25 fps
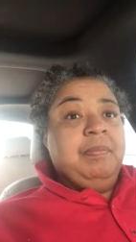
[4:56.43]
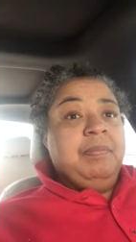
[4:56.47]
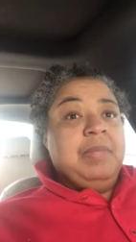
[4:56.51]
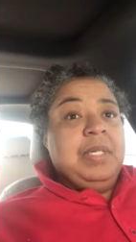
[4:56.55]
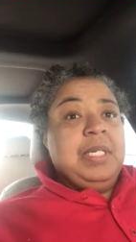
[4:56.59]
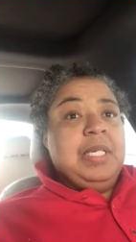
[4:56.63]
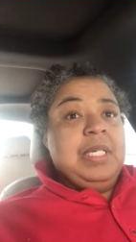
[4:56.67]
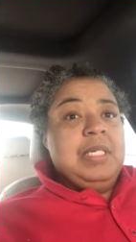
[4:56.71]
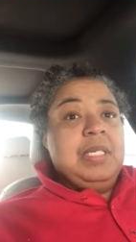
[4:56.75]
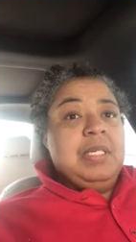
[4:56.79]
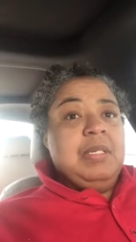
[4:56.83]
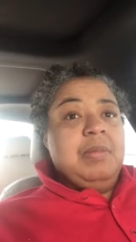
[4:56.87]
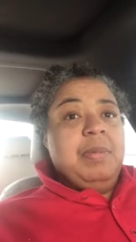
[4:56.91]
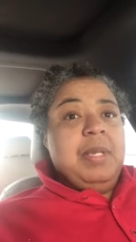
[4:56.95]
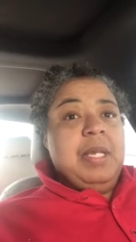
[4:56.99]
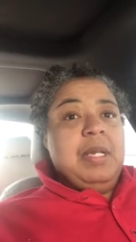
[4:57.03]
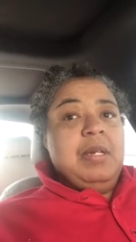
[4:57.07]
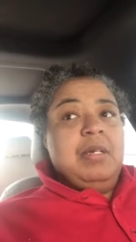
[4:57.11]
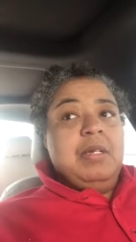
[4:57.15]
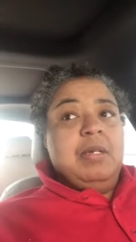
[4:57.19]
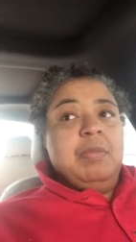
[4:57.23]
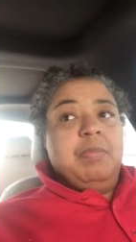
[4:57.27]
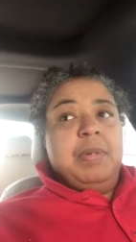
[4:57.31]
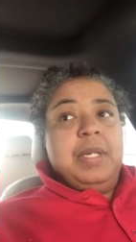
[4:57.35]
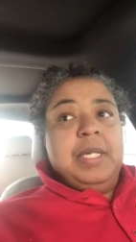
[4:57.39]
But this would be a
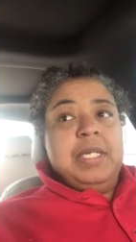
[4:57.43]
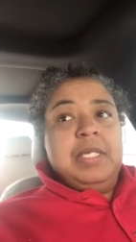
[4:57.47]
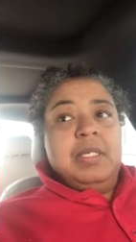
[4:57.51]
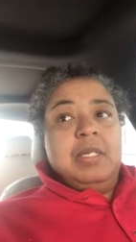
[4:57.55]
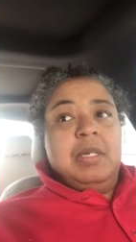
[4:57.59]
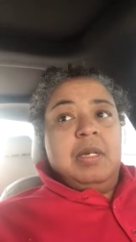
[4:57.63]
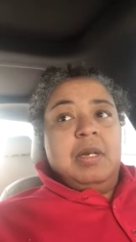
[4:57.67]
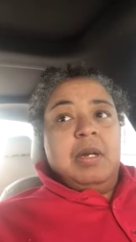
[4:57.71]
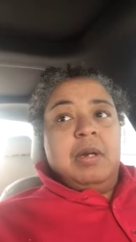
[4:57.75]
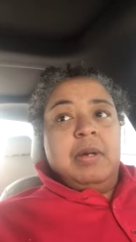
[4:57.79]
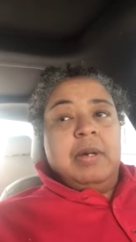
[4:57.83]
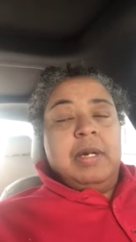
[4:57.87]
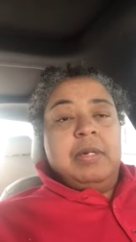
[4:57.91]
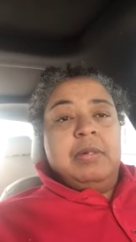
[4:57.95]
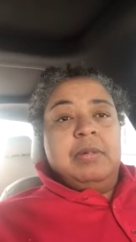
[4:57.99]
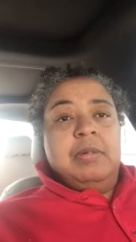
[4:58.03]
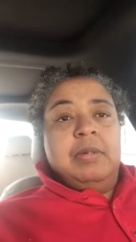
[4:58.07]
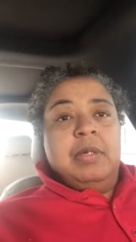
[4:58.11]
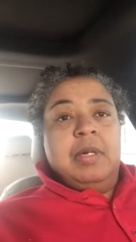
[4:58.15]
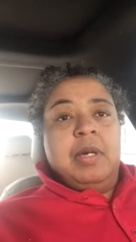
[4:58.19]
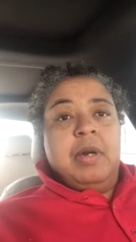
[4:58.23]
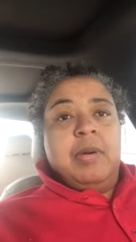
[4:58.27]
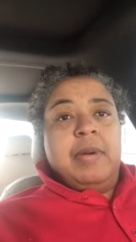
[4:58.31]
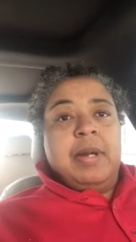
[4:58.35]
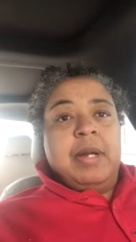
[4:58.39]
good place to go out,
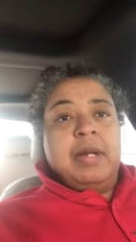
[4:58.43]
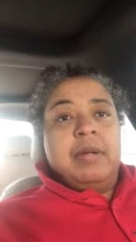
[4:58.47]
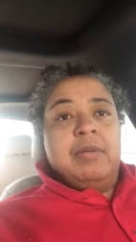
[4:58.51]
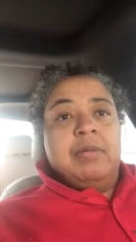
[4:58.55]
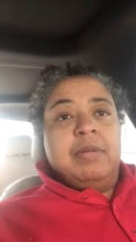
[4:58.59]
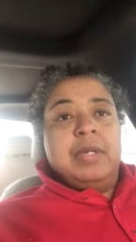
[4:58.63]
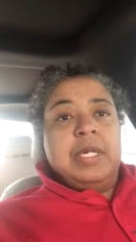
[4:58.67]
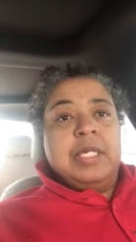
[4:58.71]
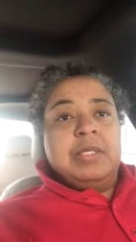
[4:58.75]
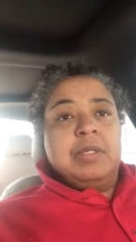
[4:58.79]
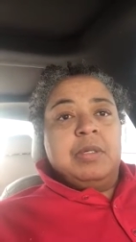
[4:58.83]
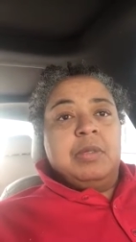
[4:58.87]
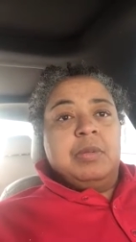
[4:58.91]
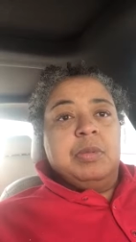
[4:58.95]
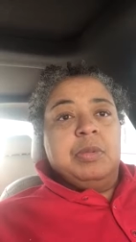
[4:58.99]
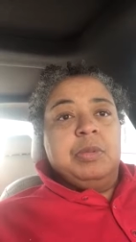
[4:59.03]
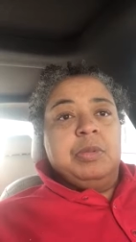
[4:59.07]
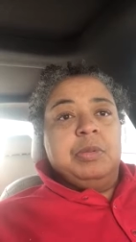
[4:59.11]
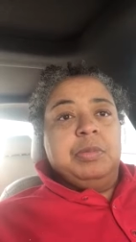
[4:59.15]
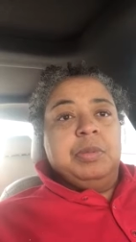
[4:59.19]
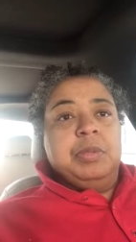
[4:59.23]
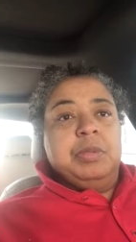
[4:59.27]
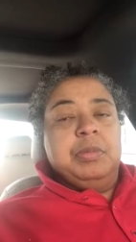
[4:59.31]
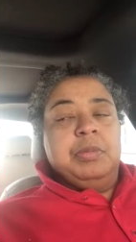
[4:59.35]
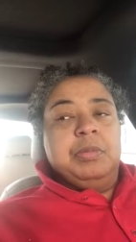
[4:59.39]
go out as a
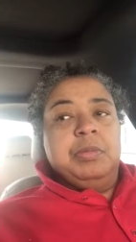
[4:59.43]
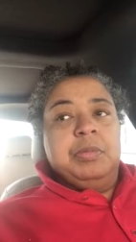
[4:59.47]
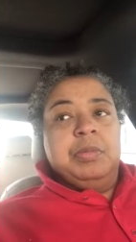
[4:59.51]
group.